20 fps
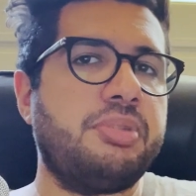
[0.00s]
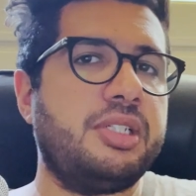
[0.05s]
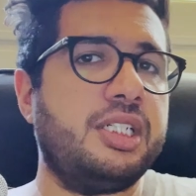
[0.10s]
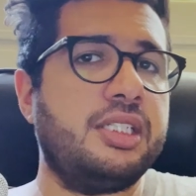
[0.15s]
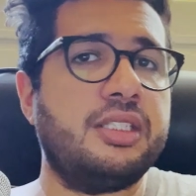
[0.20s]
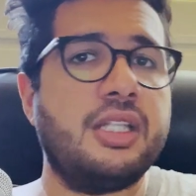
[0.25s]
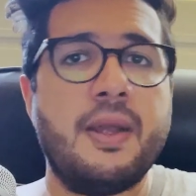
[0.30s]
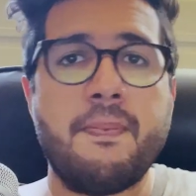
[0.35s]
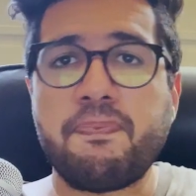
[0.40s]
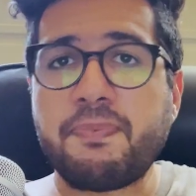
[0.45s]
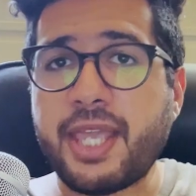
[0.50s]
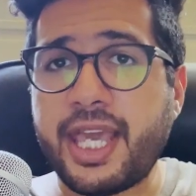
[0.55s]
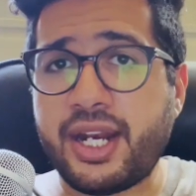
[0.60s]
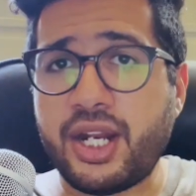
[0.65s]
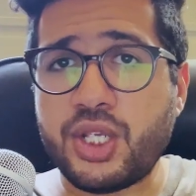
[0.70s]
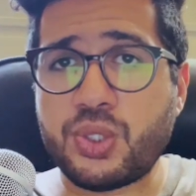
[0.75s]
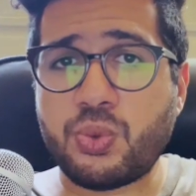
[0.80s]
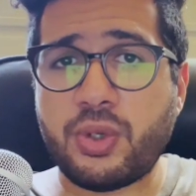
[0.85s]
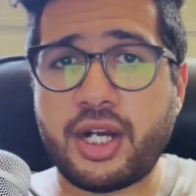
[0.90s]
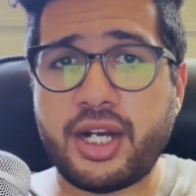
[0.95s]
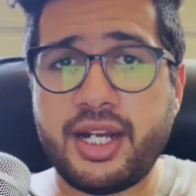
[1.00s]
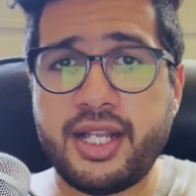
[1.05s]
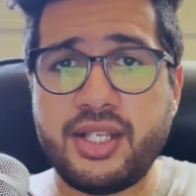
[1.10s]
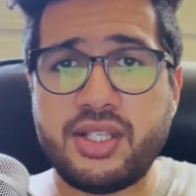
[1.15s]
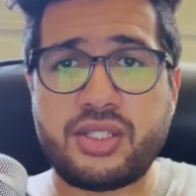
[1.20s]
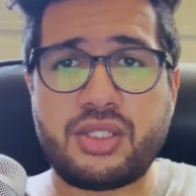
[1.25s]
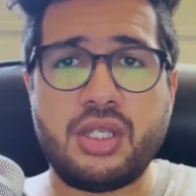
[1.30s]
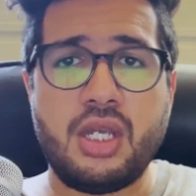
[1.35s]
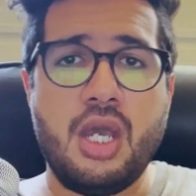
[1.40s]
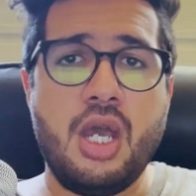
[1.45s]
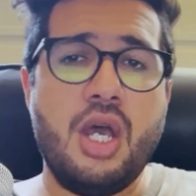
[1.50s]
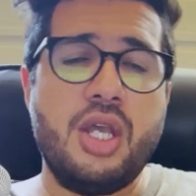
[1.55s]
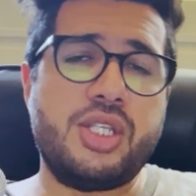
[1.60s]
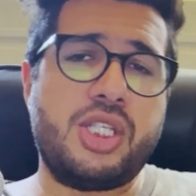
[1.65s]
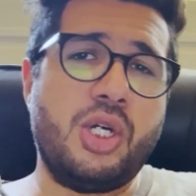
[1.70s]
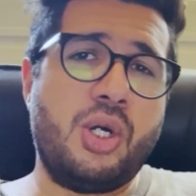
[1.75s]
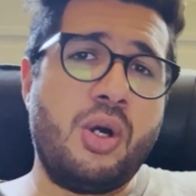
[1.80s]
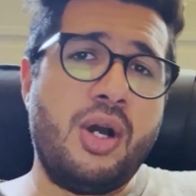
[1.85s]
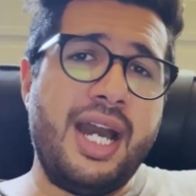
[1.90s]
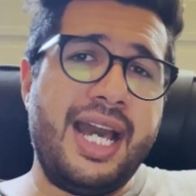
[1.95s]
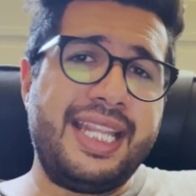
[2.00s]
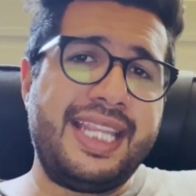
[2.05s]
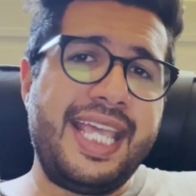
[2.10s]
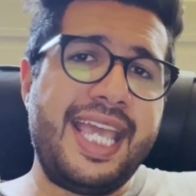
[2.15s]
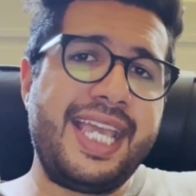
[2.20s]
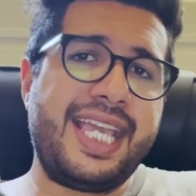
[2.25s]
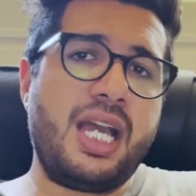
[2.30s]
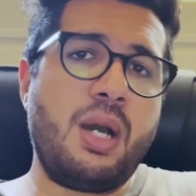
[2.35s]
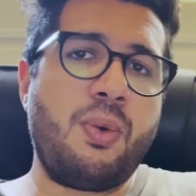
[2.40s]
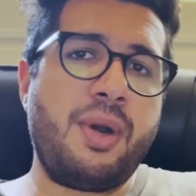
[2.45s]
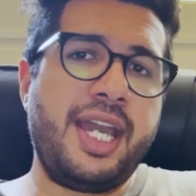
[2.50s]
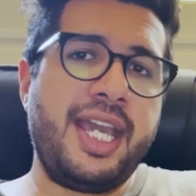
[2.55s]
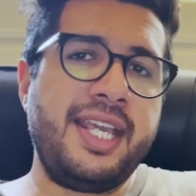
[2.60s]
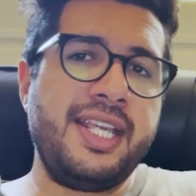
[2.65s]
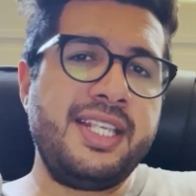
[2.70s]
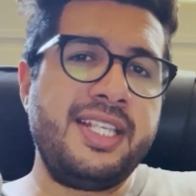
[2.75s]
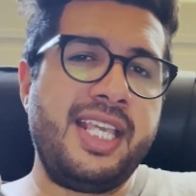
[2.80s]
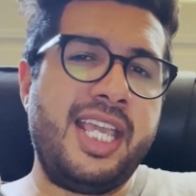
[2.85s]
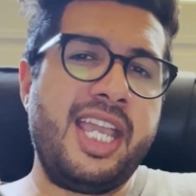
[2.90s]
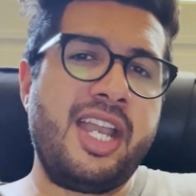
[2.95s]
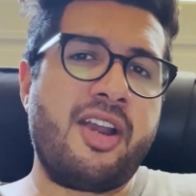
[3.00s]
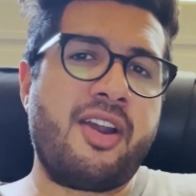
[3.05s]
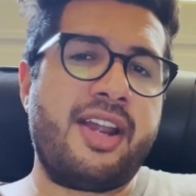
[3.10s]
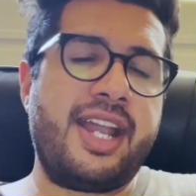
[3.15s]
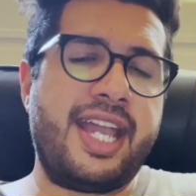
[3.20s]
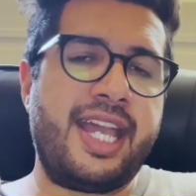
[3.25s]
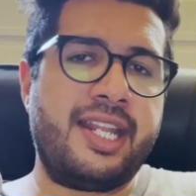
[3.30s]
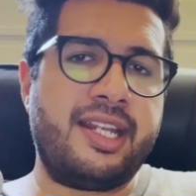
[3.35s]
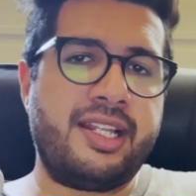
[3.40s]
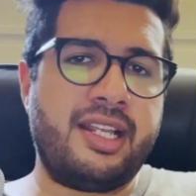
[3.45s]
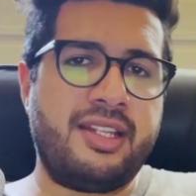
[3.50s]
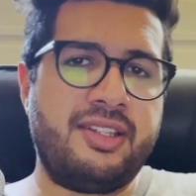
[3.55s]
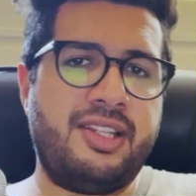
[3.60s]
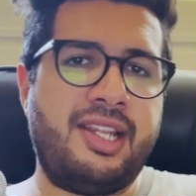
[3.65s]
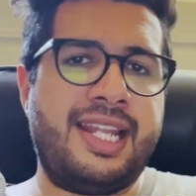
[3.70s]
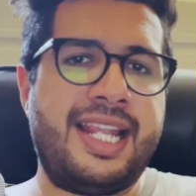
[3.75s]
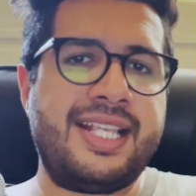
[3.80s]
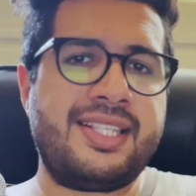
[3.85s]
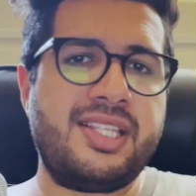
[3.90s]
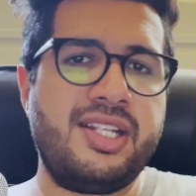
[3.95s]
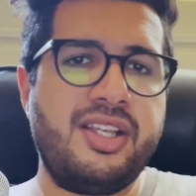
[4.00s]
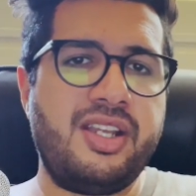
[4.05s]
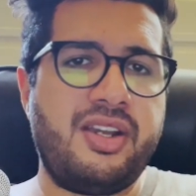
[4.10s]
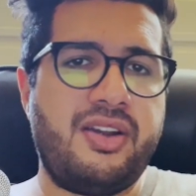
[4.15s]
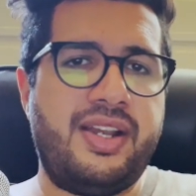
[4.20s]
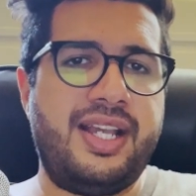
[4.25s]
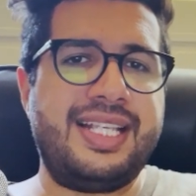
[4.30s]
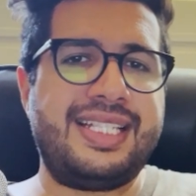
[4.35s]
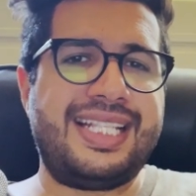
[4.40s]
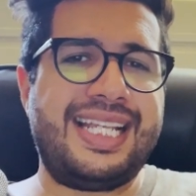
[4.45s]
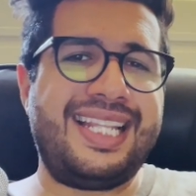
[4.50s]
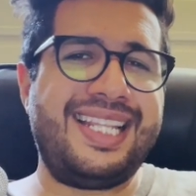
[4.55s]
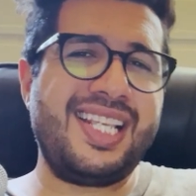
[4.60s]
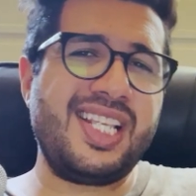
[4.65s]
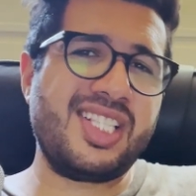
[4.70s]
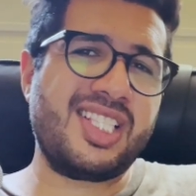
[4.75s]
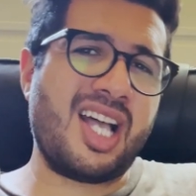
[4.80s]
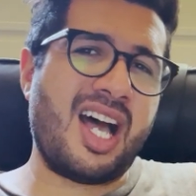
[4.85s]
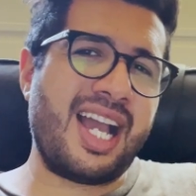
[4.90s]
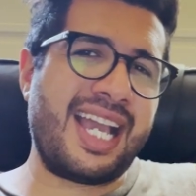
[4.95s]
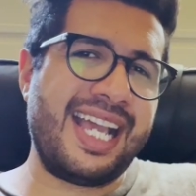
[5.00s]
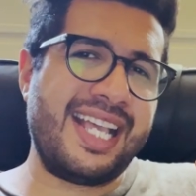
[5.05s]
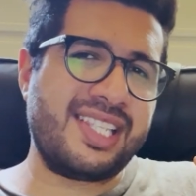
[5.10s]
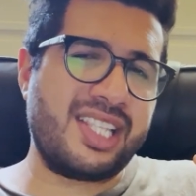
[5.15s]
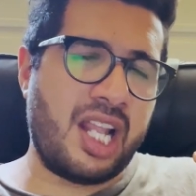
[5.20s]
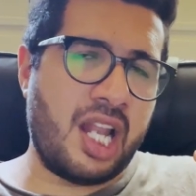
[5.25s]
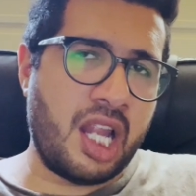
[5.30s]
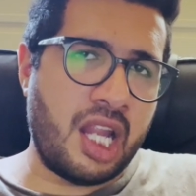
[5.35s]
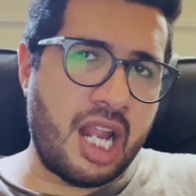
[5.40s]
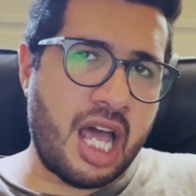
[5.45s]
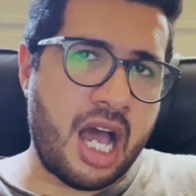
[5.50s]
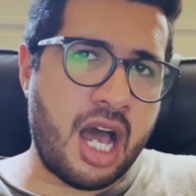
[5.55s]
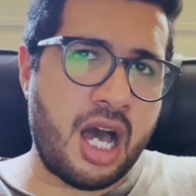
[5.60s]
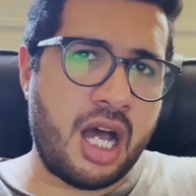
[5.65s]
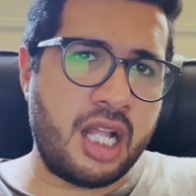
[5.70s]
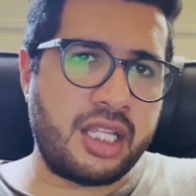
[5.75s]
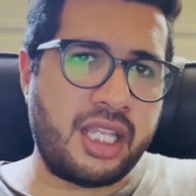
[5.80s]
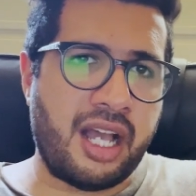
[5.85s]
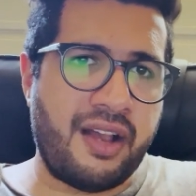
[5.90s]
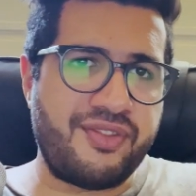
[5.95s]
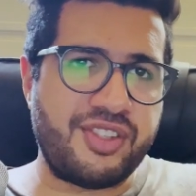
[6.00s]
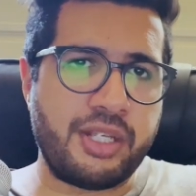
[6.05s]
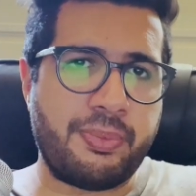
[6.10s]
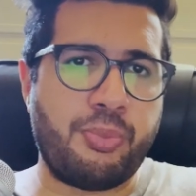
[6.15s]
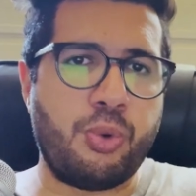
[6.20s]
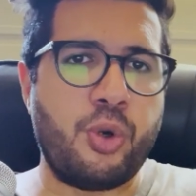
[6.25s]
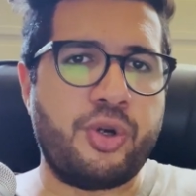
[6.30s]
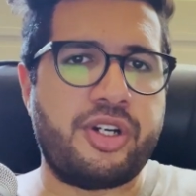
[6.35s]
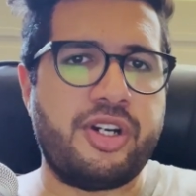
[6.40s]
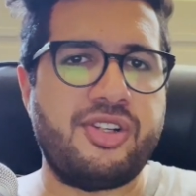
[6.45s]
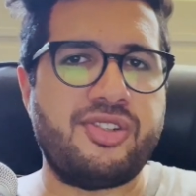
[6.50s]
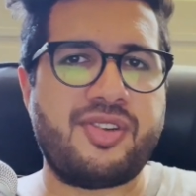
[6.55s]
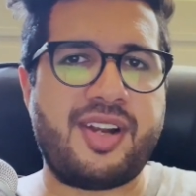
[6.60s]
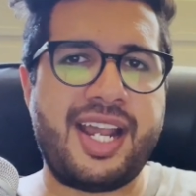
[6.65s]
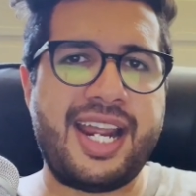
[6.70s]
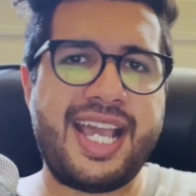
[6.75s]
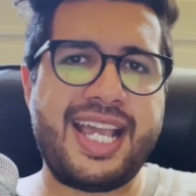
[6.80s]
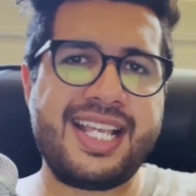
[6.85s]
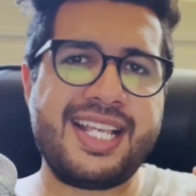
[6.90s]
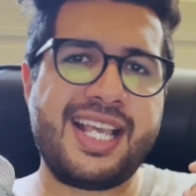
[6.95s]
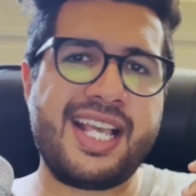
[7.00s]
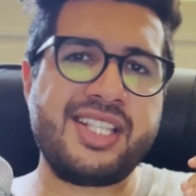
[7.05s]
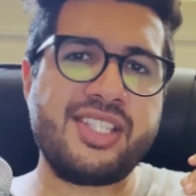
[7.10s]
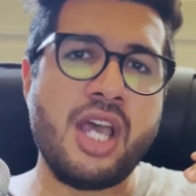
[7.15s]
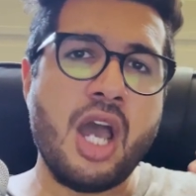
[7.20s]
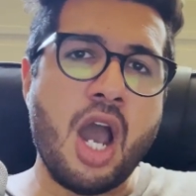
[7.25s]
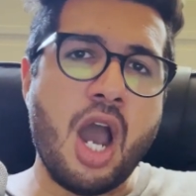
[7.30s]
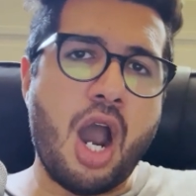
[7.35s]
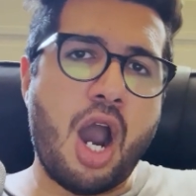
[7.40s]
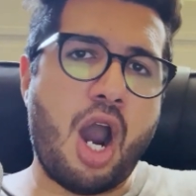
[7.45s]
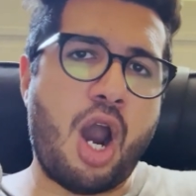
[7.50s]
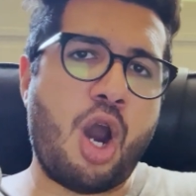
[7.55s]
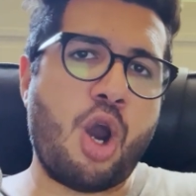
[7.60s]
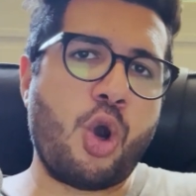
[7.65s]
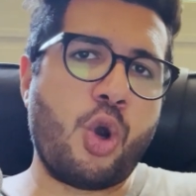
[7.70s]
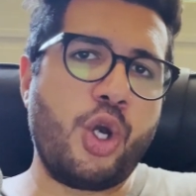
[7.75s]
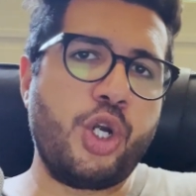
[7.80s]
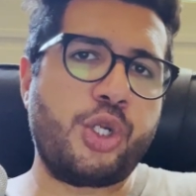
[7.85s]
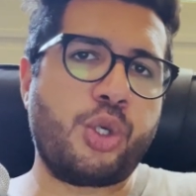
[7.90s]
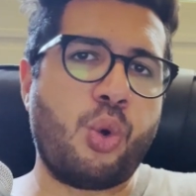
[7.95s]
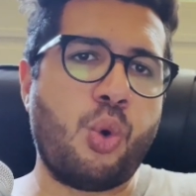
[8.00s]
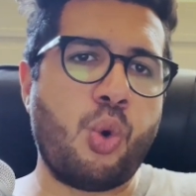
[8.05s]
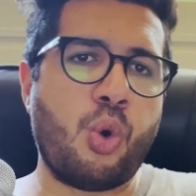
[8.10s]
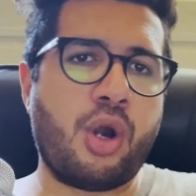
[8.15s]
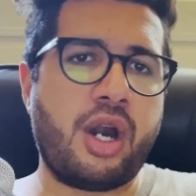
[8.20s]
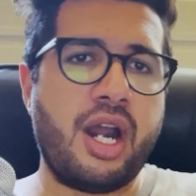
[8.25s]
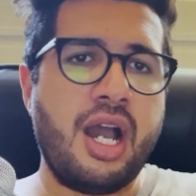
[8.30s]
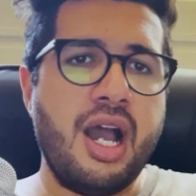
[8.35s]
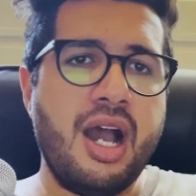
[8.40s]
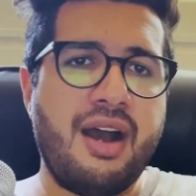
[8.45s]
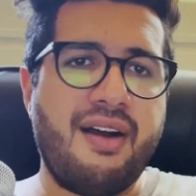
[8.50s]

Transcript: but it is what it is. So takeaway here and the lesson here is that this stock has a lot of supporters, right? It has a hardcore